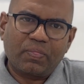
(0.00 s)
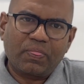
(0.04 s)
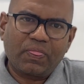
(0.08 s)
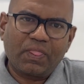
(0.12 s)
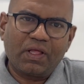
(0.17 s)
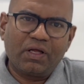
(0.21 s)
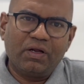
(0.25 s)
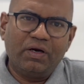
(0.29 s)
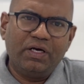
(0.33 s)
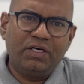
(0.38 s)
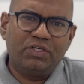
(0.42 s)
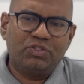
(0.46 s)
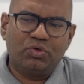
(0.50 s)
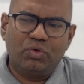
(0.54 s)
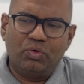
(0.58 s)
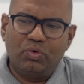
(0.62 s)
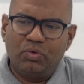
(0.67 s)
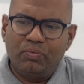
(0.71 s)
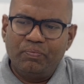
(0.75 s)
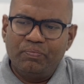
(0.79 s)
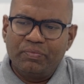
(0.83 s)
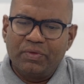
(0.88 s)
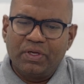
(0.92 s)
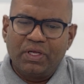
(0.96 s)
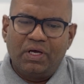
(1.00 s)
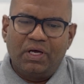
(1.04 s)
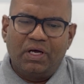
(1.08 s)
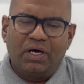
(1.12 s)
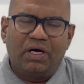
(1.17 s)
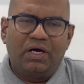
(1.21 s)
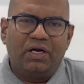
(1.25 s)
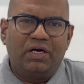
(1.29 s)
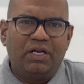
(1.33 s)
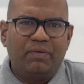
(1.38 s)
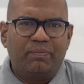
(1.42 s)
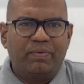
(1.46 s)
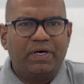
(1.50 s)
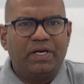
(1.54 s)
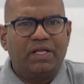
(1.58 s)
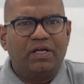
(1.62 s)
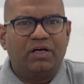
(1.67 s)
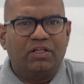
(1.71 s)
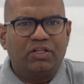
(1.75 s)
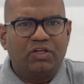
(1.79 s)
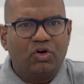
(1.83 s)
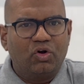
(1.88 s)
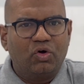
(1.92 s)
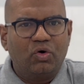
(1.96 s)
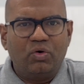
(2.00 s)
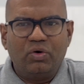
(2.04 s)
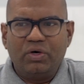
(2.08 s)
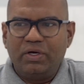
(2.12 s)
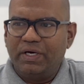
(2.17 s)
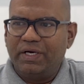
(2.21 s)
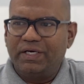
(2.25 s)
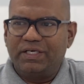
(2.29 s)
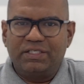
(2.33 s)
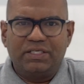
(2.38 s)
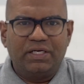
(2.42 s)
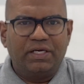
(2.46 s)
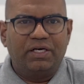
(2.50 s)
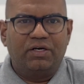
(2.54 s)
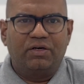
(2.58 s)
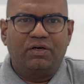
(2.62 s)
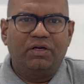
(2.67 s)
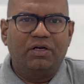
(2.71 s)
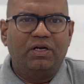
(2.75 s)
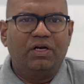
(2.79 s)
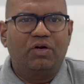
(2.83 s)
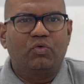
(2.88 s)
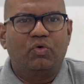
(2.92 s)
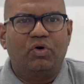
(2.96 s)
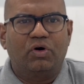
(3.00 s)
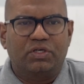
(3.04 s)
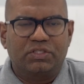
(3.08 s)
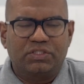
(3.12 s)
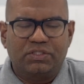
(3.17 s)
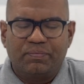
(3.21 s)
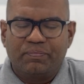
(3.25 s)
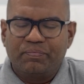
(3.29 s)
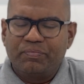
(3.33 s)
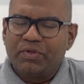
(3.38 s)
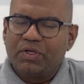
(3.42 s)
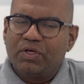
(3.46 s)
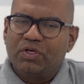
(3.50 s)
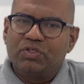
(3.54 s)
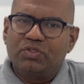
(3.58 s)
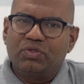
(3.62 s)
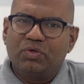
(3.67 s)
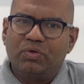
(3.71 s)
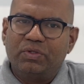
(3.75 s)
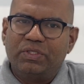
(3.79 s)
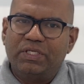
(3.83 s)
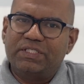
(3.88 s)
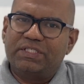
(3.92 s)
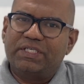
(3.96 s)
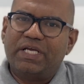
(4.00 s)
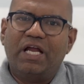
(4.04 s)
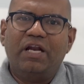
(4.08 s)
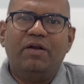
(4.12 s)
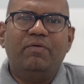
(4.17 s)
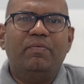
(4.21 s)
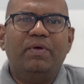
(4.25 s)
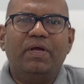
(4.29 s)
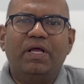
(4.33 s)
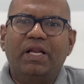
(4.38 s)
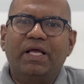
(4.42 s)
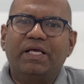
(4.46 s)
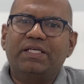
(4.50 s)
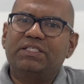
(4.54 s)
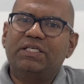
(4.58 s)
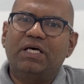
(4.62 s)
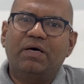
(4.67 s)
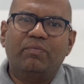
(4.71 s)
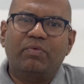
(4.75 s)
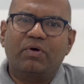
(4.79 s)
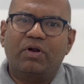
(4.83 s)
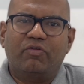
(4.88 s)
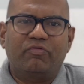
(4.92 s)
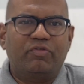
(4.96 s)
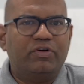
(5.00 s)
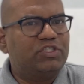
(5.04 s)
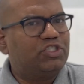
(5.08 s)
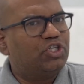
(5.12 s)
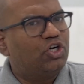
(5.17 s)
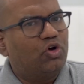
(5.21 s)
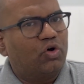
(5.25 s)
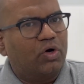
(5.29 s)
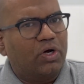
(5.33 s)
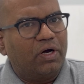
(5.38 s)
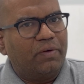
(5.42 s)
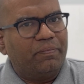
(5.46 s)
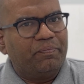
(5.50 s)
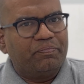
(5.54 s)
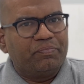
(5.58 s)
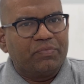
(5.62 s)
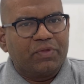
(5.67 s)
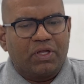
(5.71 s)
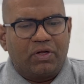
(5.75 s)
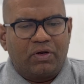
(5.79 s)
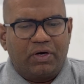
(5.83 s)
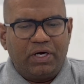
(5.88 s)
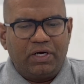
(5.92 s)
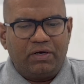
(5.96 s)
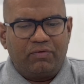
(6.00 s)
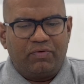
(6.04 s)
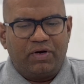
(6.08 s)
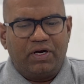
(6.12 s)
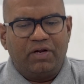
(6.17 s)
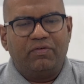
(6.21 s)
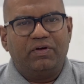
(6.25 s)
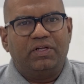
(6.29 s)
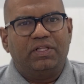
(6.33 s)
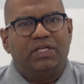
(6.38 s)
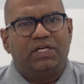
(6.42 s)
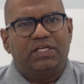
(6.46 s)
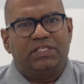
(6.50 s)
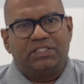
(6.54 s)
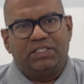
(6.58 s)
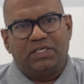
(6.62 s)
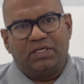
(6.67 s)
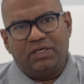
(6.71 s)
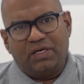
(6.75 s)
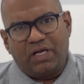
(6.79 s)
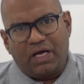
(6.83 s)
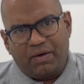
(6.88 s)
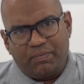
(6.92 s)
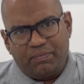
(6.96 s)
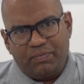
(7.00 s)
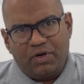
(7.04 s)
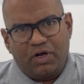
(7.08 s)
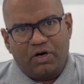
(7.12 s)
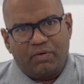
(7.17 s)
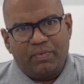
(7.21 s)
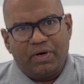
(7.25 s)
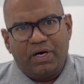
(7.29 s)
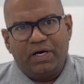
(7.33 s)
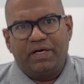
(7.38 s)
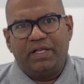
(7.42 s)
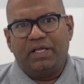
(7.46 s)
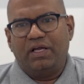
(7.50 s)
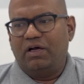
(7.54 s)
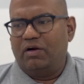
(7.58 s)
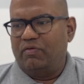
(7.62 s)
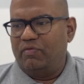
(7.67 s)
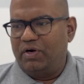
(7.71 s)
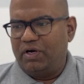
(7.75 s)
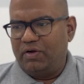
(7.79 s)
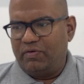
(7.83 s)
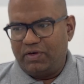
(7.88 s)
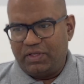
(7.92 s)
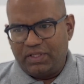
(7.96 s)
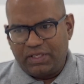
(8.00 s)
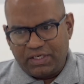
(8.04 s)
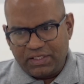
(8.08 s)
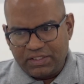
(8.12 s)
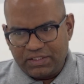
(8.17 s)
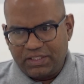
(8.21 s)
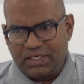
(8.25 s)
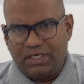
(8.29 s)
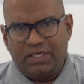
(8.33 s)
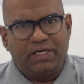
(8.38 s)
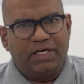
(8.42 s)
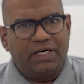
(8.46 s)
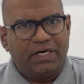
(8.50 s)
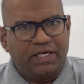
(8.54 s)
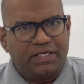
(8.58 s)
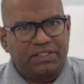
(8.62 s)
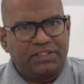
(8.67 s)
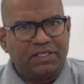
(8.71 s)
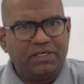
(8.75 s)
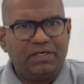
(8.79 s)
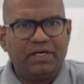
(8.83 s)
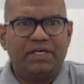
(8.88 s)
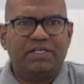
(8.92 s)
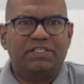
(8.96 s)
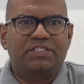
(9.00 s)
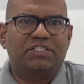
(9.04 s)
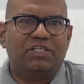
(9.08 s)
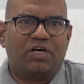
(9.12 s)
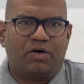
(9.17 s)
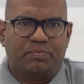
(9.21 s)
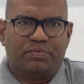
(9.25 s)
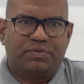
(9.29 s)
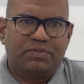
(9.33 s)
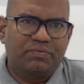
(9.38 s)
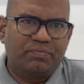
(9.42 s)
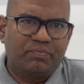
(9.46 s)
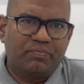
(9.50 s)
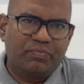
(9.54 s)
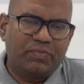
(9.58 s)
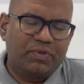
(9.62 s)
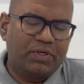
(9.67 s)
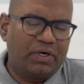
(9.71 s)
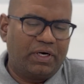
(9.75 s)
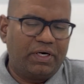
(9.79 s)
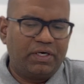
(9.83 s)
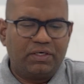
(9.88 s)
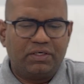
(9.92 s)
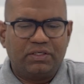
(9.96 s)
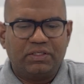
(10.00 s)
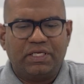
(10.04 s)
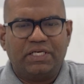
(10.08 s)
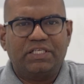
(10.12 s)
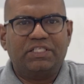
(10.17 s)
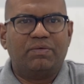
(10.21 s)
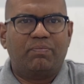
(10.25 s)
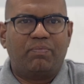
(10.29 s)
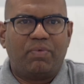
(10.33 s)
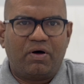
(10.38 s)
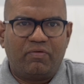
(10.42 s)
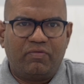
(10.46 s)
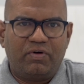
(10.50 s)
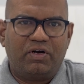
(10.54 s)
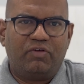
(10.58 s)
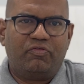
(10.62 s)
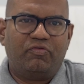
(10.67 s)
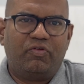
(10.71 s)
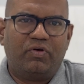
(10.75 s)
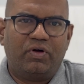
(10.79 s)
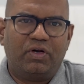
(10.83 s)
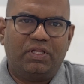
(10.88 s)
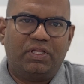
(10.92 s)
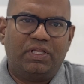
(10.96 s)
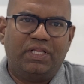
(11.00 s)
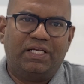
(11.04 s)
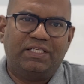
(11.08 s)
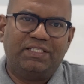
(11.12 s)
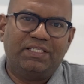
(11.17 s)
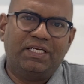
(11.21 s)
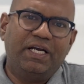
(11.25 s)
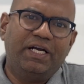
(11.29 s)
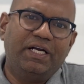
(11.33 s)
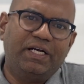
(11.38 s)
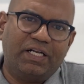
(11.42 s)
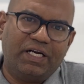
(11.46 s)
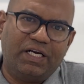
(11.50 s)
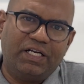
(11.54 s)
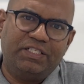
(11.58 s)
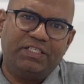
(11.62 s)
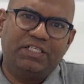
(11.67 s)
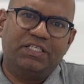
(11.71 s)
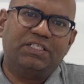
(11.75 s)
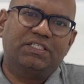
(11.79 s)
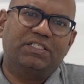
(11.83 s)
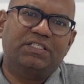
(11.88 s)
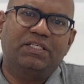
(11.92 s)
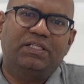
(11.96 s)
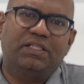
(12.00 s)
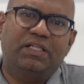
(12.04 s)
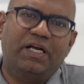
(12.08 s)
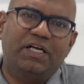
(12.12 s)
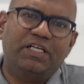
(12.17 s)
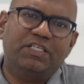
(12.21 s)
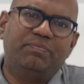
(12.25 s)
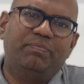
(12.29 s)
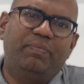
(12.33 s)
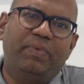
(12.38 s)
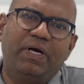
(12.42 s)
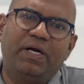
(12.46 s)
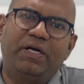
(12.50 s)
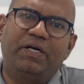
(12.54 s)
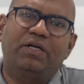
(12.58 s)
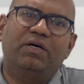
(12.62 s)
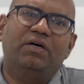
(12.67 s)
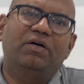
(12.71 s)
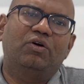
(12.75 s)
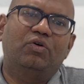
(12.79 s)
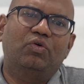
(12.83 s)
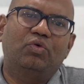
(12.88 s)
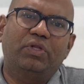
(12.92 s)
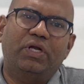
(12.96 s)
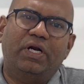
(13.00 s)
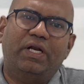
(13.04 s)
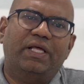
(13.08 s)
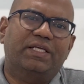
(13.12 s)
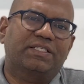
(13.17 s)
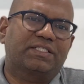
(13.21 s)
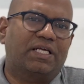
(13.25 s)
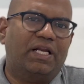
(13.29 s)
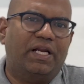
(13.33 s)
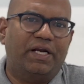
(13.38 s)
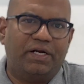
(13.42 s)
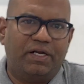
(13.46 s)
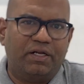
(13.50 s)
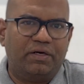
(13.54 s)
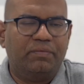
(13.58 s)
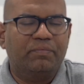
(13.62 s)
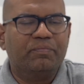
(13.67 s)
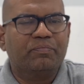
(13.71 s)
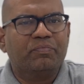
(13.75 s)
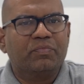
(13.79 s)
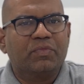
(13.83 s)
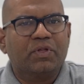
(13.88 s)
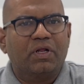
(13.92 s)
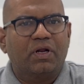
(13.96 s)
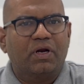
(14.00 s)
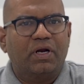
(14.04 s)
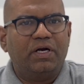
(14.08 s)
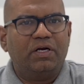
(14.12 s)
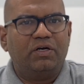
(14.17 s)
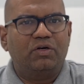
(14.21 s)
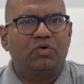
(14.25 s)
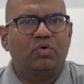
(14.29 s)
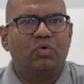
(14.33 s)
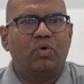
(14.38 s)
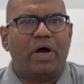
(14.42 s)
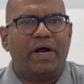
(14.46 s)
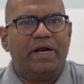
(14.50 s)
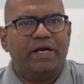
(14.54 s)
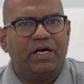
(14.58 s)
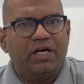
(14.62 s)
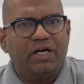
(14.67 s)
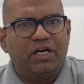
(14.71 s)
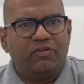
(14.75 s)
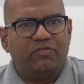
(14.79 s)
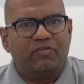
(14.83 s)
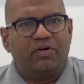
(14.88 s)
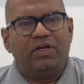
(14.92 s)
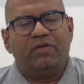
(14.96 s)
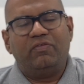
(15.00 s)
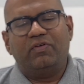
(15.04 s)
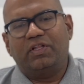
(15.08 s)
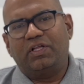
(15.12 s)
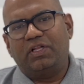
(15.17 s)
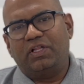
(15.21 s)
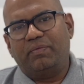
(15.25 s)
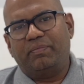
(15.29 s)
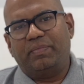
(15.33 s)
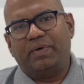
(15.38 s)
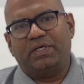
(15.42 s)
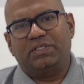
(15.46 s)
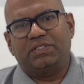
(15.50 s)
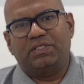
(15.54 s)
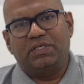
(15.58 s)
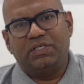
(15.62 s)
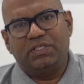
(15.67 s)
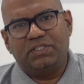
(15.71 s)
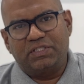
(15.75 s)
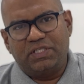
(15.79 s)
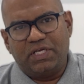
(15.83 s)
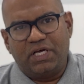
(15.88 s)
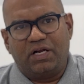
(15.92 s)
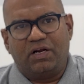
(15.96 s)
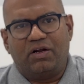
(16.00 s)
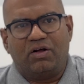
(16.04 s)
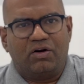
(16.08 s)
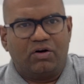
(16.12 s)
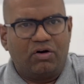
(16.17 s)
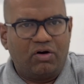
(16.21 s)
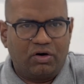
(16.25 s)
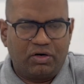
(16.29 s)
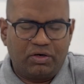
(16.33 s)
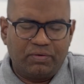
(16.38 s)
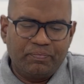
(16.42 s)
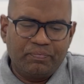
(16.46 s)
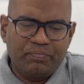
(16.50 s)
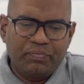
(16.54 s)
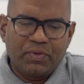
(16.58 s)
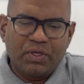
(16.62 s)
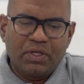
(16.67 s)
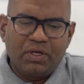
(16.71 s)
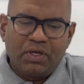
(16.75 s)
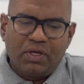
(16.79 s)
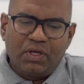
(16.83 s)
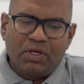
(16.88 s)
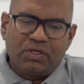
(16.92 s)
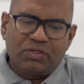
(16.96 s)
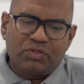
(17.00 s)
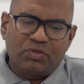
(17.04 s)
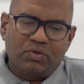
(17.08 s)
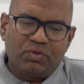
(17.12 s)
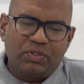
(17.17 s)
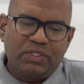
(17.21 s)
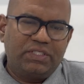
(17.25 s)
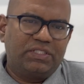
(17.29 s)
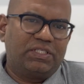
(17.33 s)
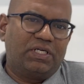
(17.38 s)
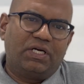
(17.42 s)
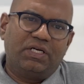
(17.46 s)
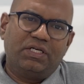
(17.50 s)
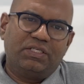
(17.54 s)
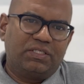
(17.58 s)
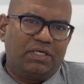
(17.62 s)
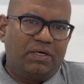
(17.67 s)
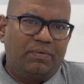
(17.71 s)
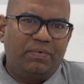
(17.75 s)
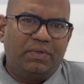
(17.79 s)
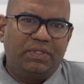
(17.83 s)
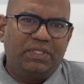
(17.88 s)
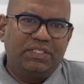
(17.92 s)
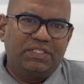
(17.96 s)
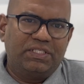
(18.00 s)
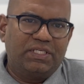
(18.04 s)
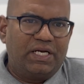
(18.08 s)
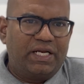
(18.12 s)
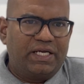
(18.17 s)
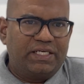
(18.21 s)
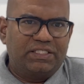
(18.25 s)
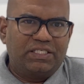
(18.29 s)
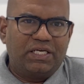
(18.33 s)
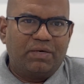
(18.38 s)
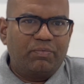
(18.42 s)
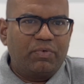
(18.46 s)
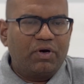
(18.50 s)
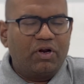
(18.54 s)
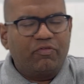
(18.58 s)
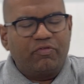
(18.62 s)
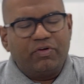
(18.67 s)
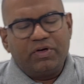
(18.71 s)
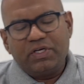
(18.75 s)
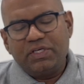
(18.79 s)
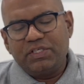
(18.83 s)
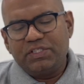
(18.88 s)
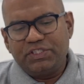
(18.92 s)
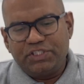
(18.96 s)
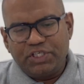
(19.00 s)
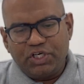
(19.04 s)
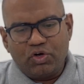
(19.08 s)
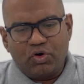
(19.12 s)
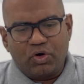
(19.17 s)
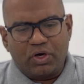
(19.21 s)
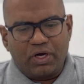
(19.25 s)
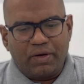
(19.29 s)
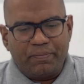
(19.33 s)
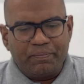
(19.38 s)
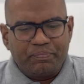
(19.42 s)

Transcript: Right? So depending on the load, it works. So this can be an example of a Jidoka. Right? Whenever there is an abnormality or whenever there is a detection, it stops. Right? There is a power there is an intelligence that is built to that escalator, right, to identify whether the person is there or not. So this is an example of a Jidoka.